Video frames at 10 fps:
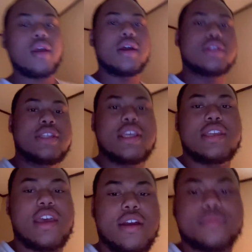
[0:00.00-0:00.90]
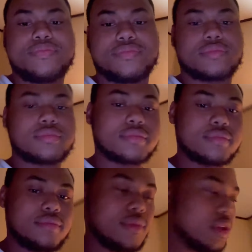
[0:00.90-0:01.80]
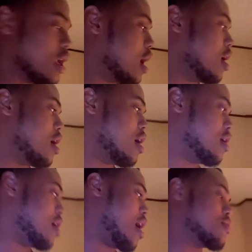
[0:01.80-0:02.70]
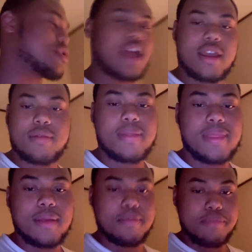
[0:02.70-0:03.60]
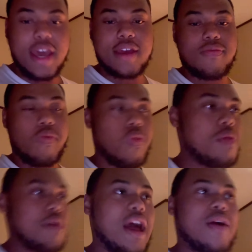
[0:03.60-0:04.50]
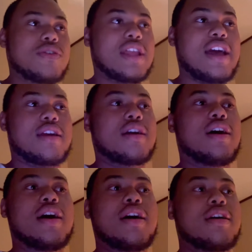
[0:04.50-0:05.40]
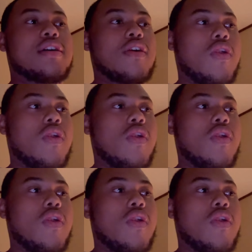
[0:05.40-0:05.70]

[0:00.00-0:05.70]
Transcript: She said, yeah. I was like, bet. I was like, I